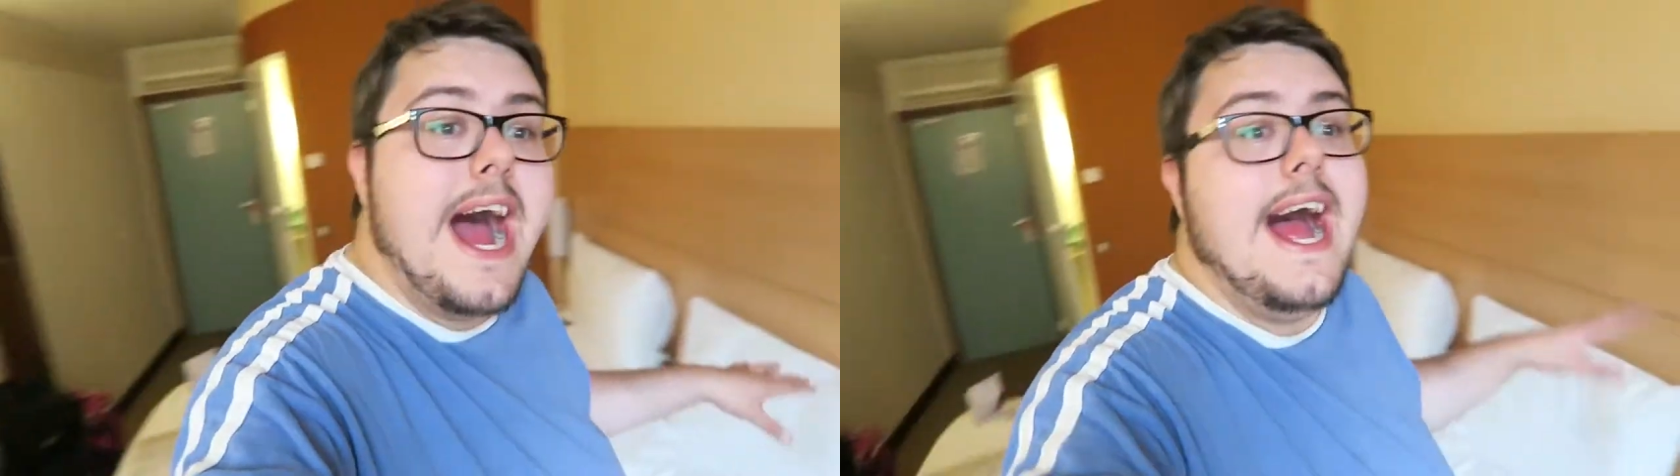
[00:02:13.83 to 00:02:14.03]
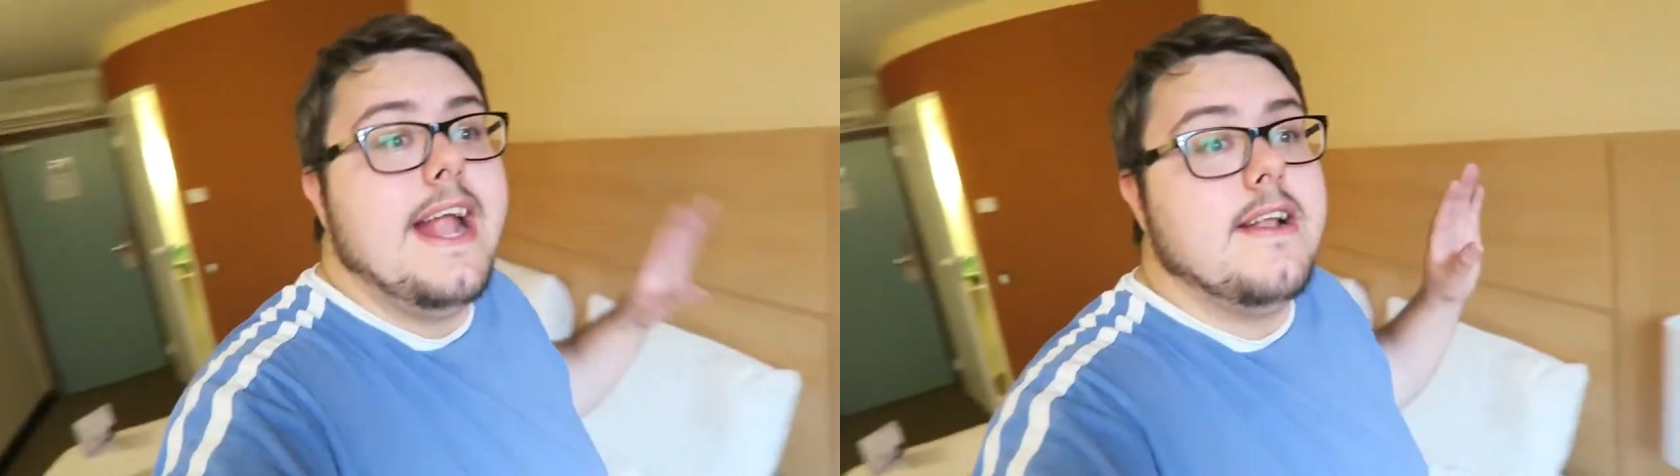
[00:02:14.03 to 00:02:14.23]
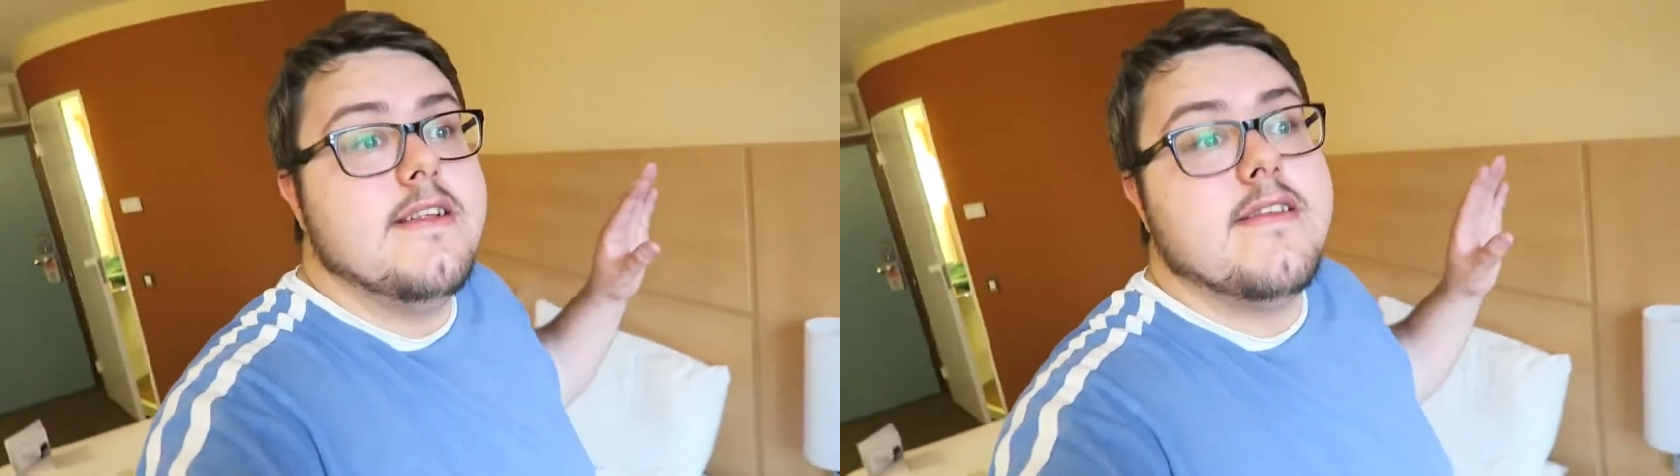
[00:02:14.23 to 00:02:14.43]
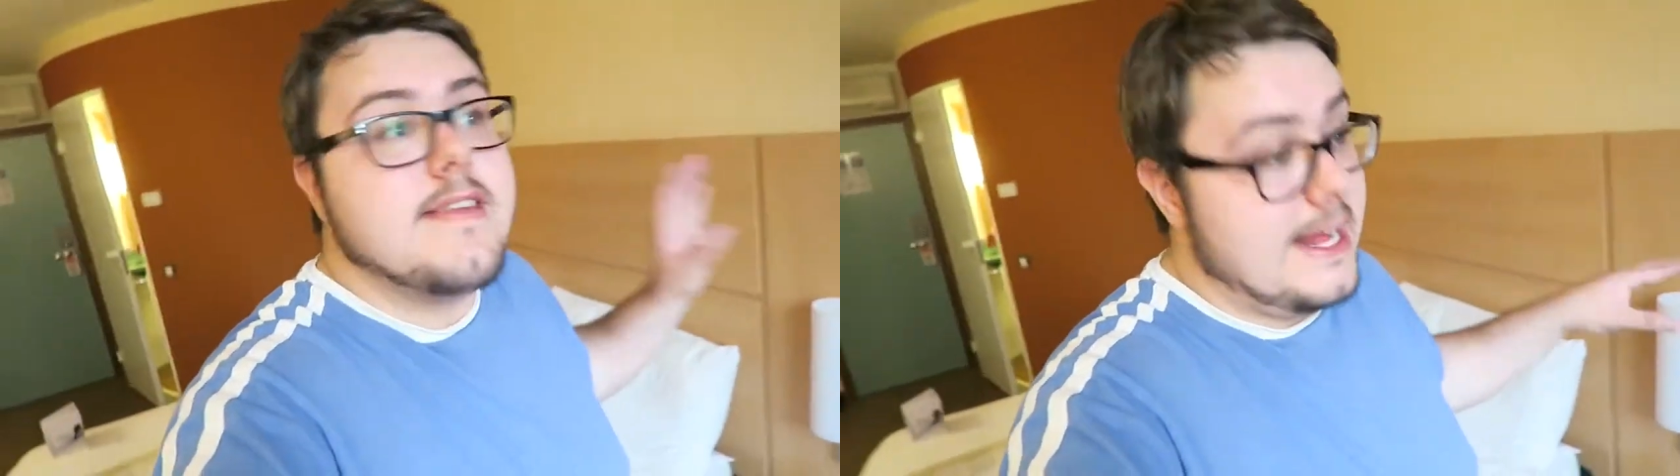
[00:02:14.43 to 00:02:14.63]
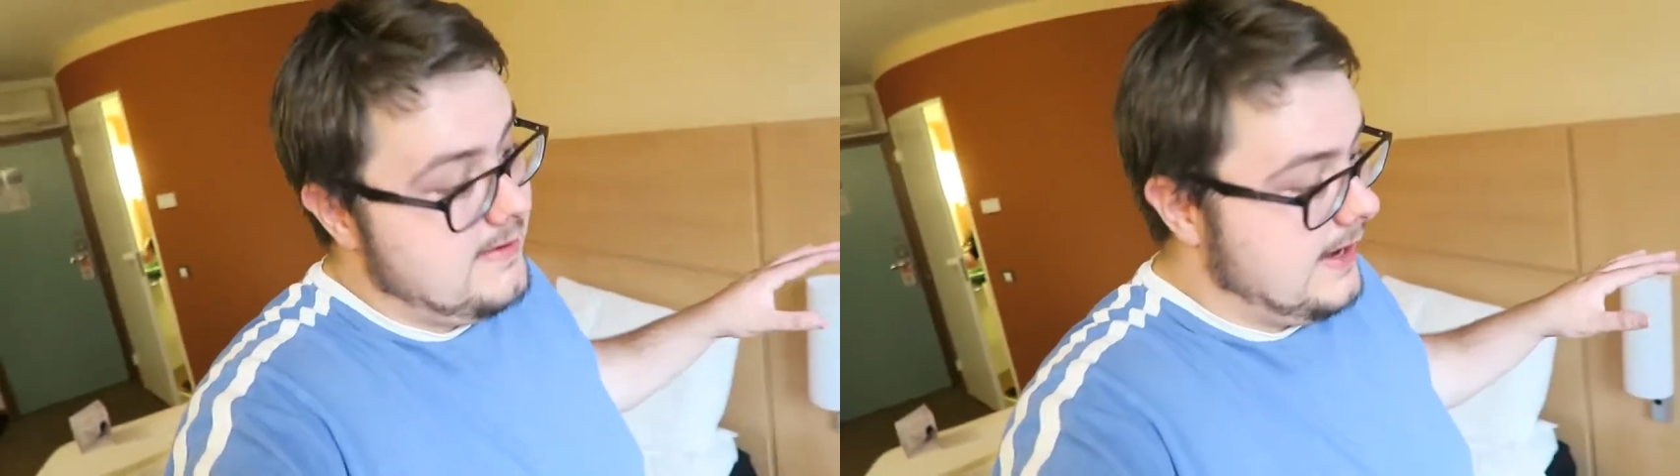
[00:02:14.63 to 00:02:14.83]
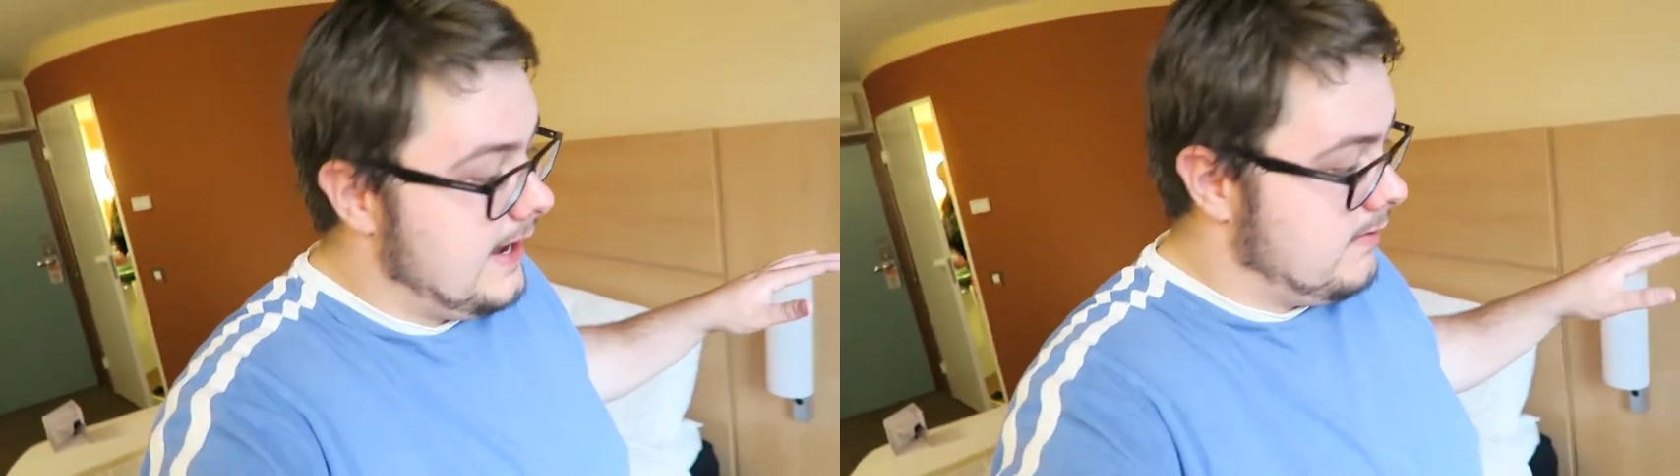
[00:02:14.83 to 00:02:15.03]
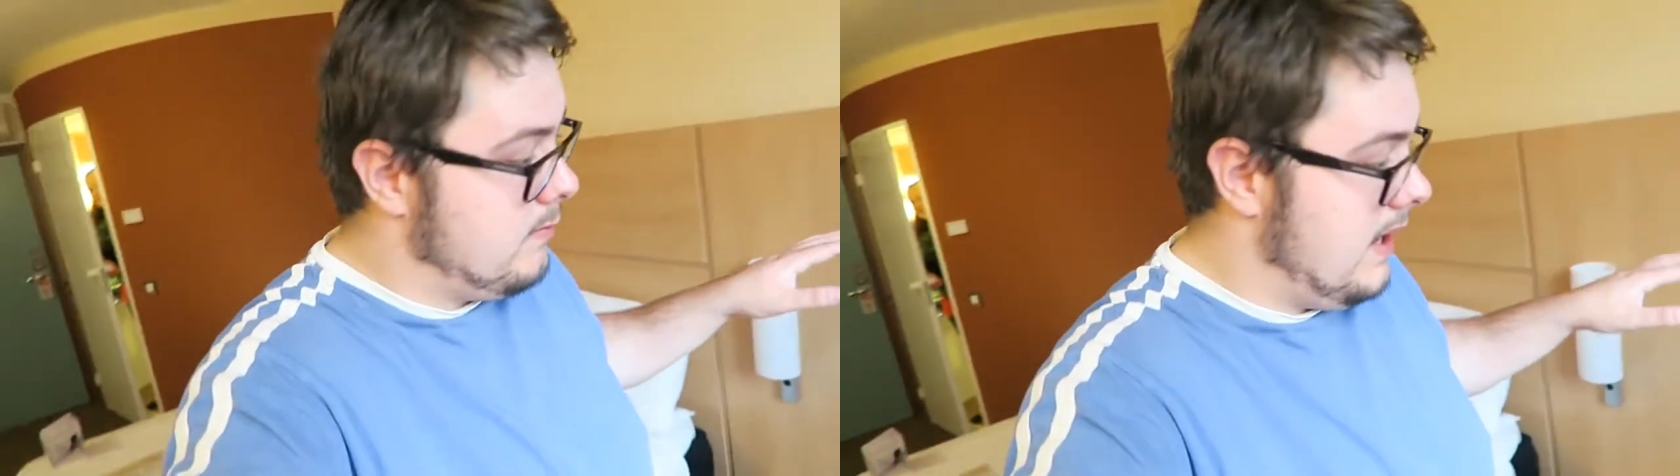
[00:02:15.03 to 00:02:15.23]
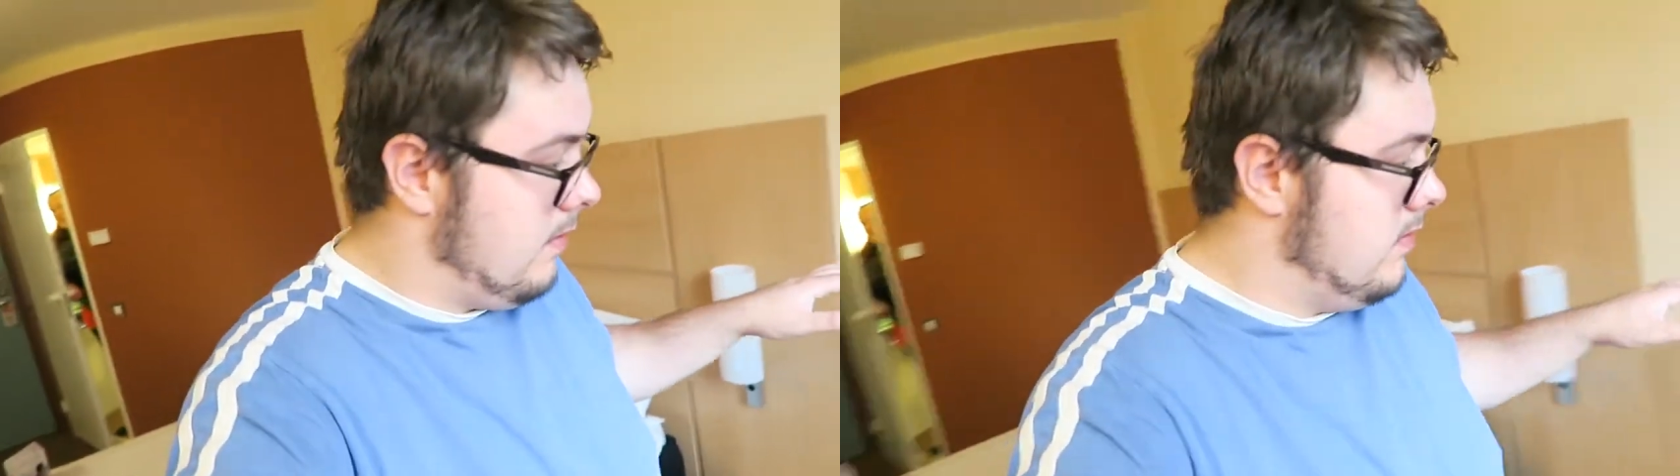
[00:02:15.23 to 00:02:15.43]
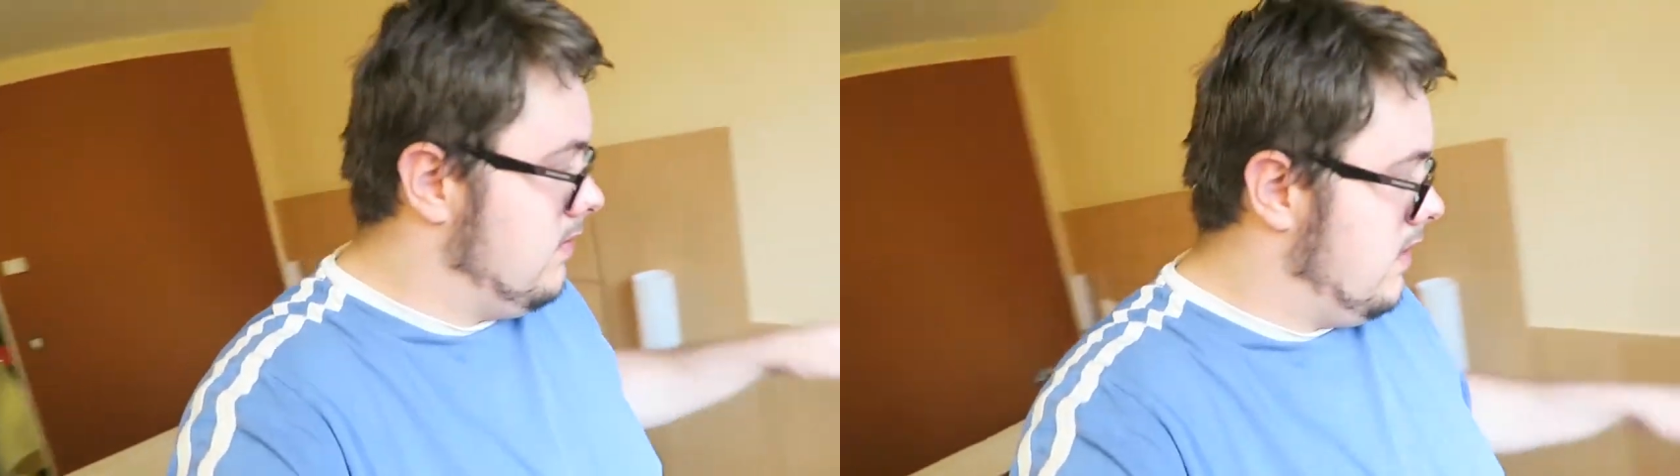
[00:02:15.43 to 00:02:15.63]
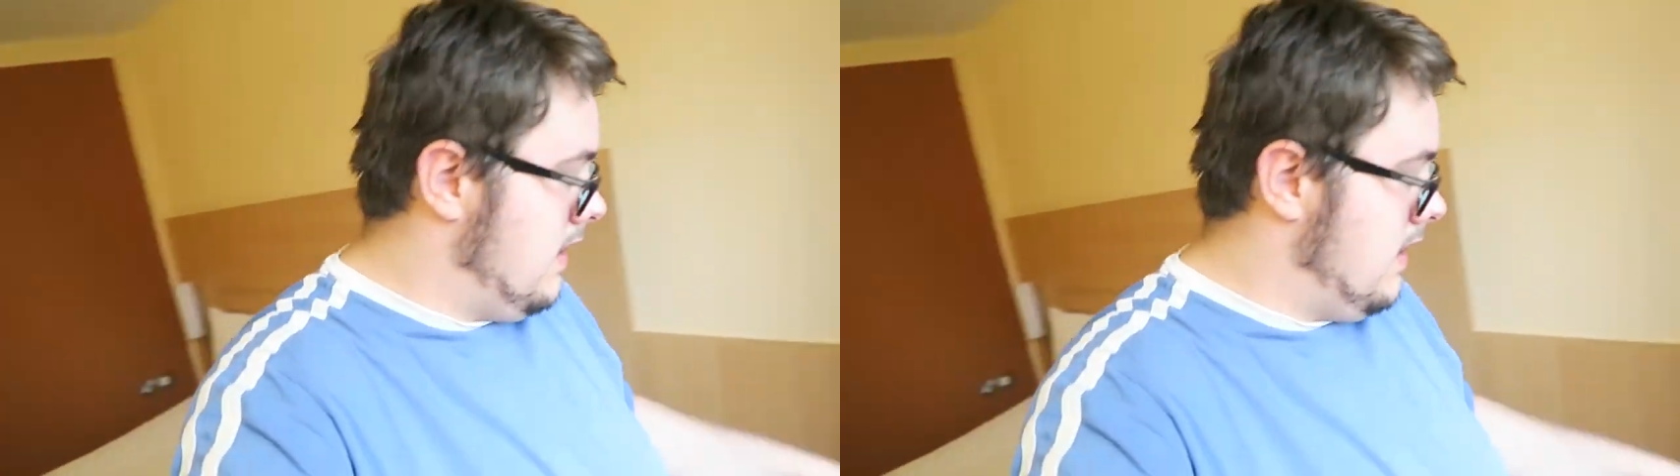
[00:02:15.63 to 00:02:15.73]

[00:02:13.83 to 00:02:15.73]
and Saturday as well.